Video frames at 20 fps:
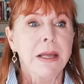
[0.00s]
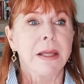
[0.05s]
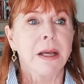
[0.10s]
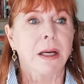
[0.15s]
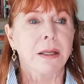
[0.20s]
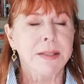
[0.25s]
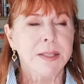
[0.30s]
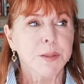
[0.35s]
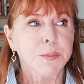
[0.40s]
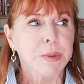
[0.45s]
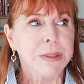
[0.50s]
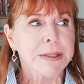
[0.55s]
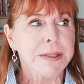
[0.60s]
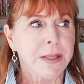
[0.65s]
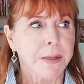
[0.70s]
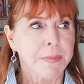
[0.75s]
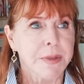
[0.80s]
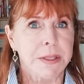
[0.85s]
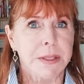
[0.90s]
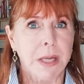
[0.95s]
also brings
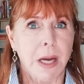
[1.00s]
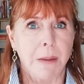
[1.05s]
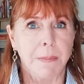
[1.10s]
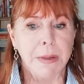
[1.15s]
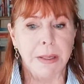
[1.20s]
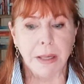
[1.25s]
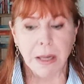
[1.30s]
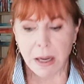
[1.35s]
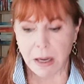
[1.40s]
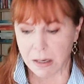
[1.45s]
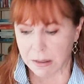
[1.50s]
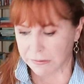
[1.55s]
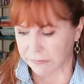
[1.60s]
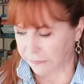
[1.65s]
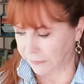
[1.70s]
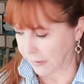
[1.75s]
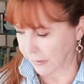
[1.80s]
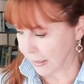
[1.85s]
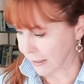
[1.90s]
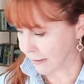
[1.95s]
up the topic of
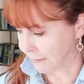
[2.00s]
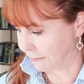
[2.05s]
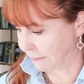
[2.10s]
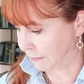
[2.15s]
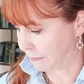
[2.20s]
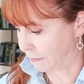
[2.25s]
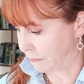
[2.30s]
um,